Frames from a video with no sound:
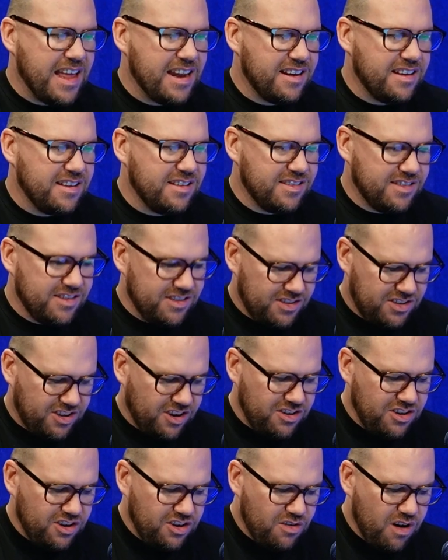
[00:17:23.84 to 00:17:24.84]
then so
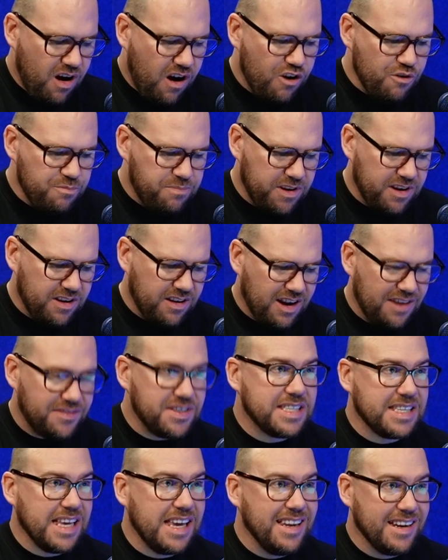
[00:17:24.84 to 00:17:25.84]
you open it, I've
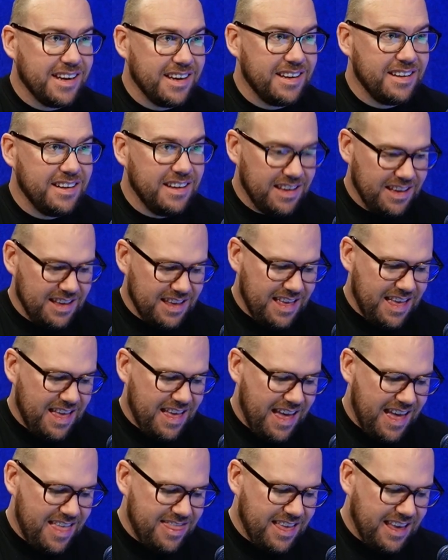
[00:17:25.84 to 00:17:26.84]
seen it,
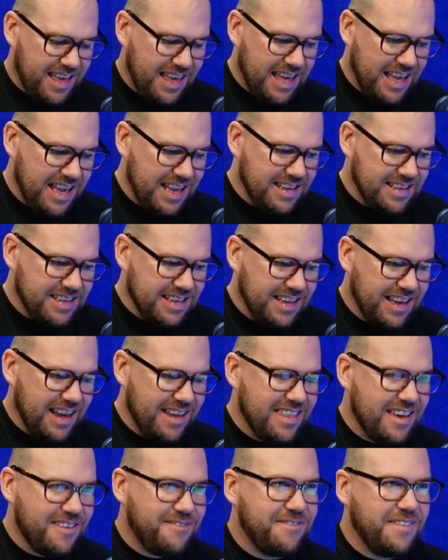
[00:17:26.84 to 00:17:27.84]
and the kid can
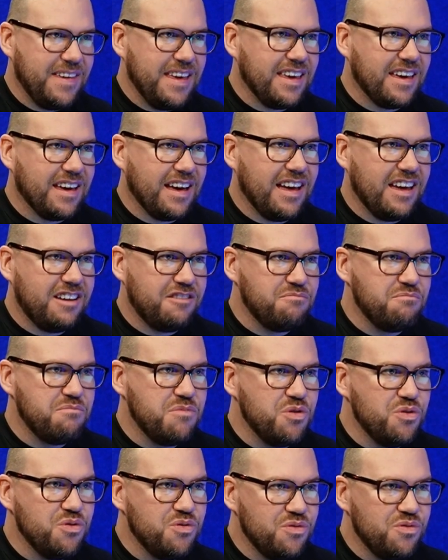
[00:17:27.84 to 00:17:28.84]
get their finger and
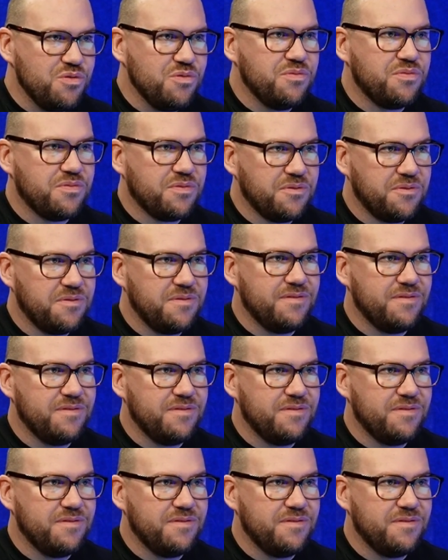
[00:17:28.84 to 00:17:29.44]
move